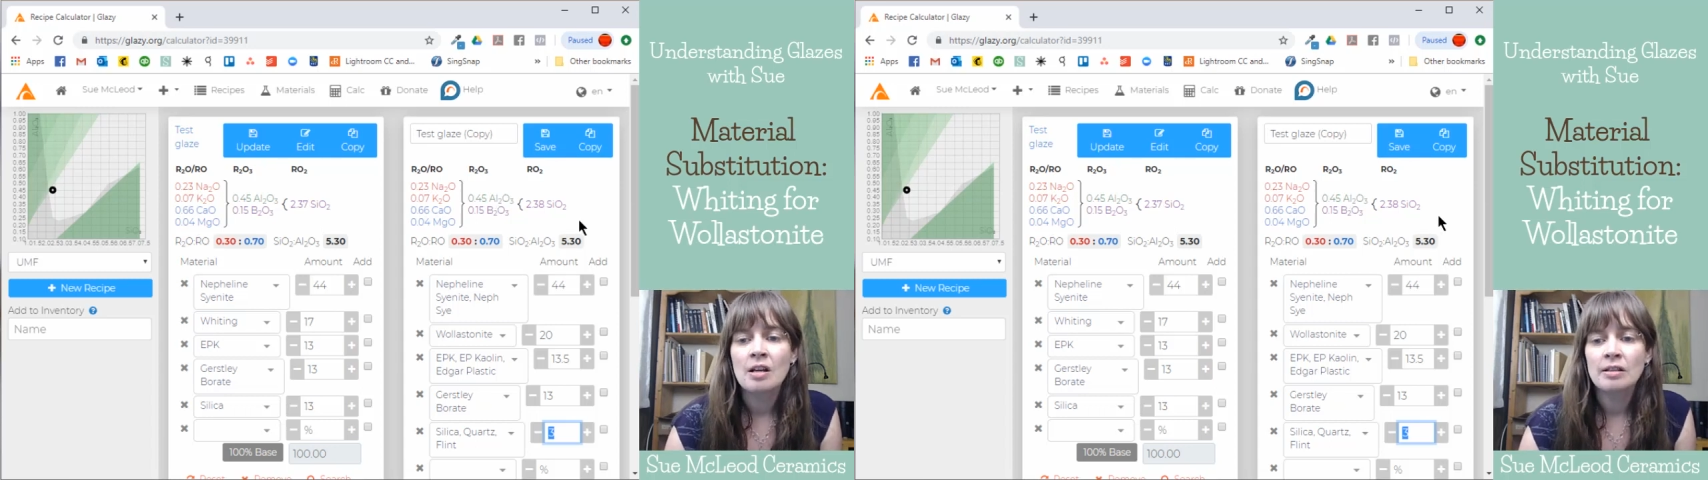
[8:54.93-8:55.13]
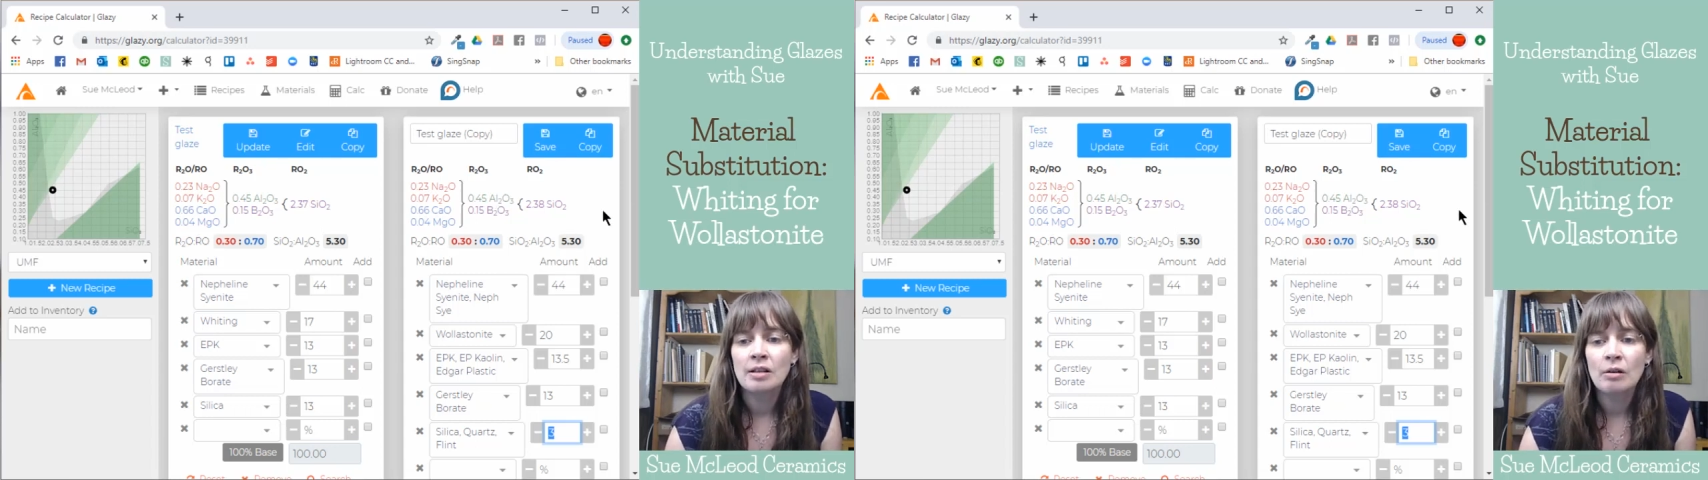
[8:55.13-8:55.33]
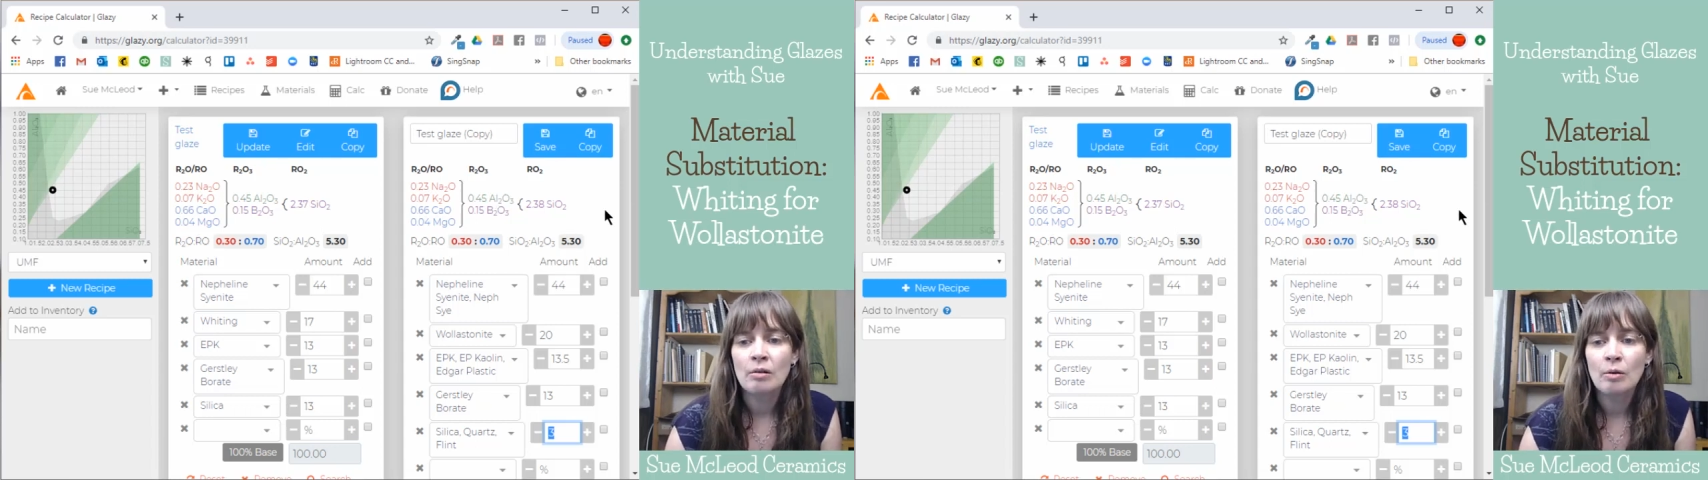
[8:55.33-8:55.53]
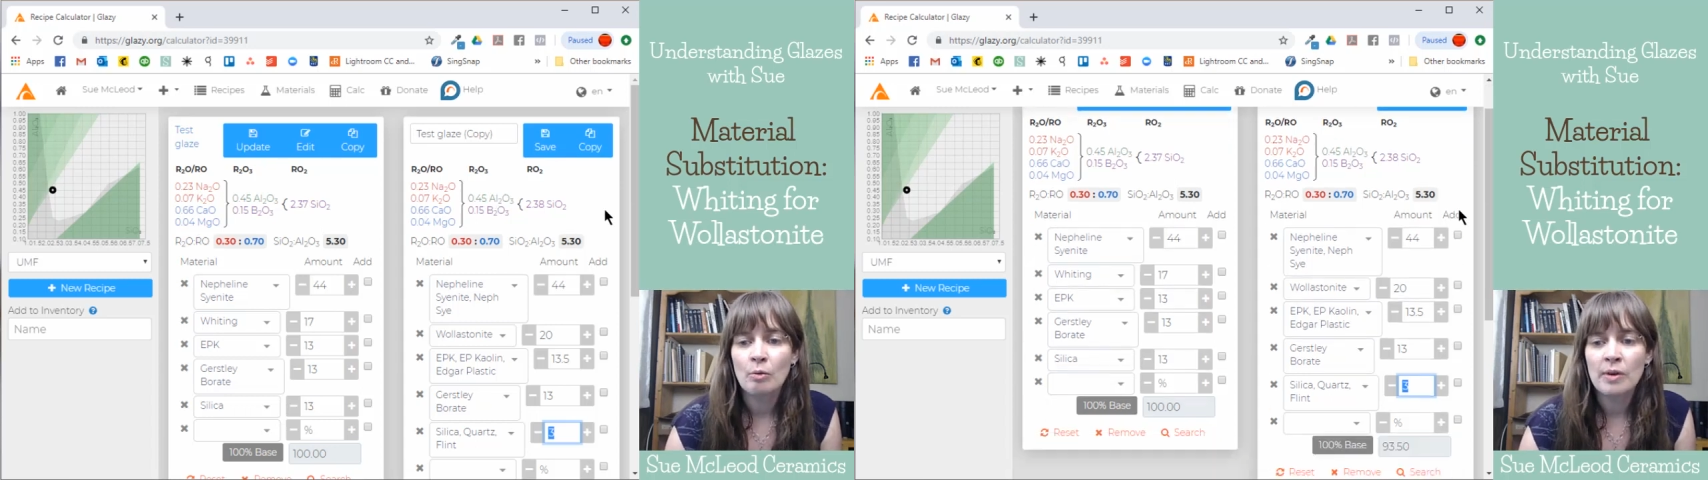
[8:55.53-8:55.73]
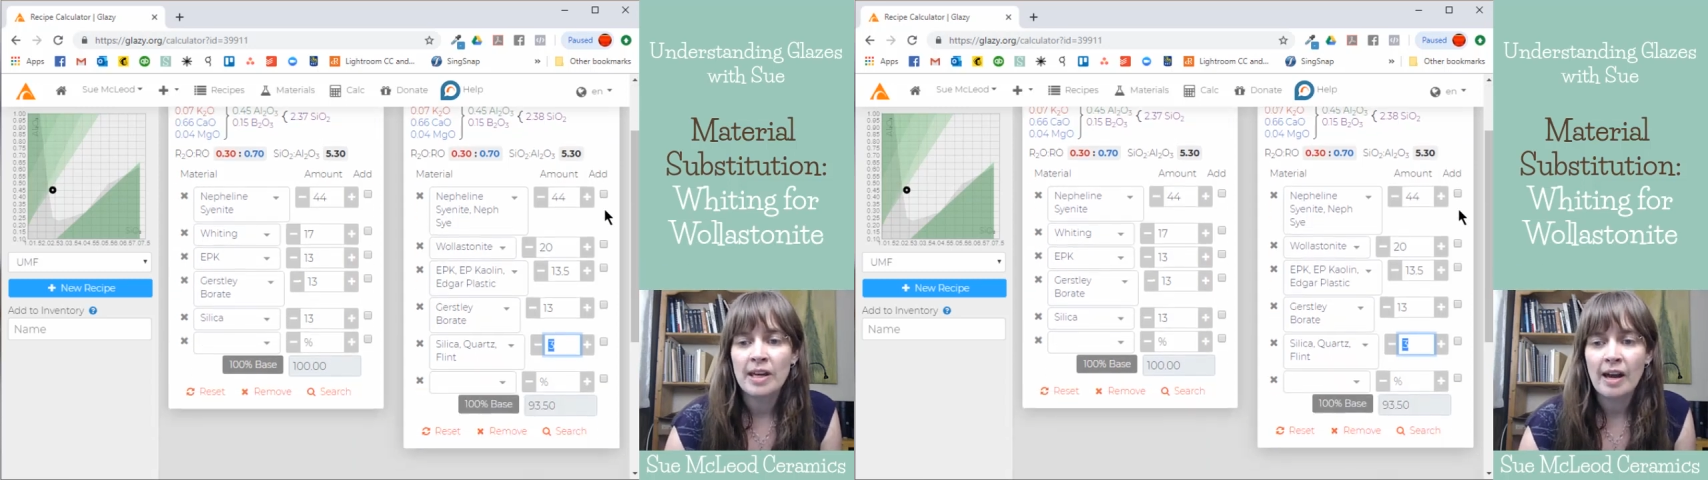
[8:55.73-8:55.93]
So
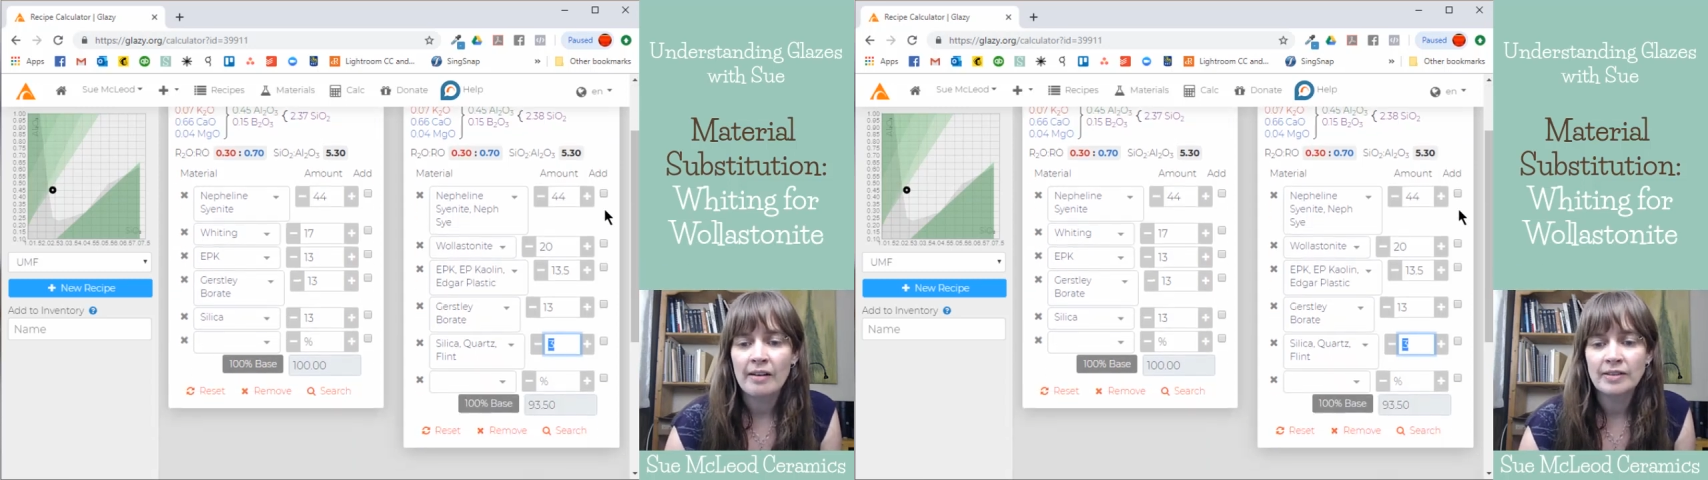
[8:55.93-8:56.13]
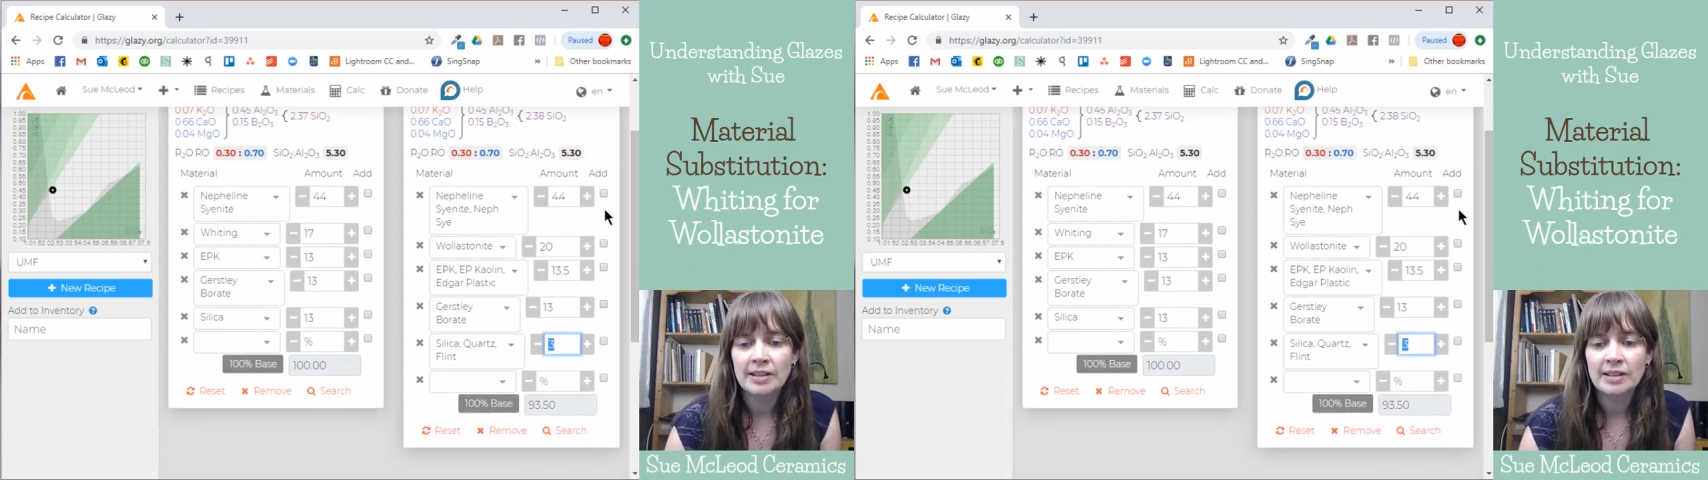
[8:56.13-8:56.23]
we have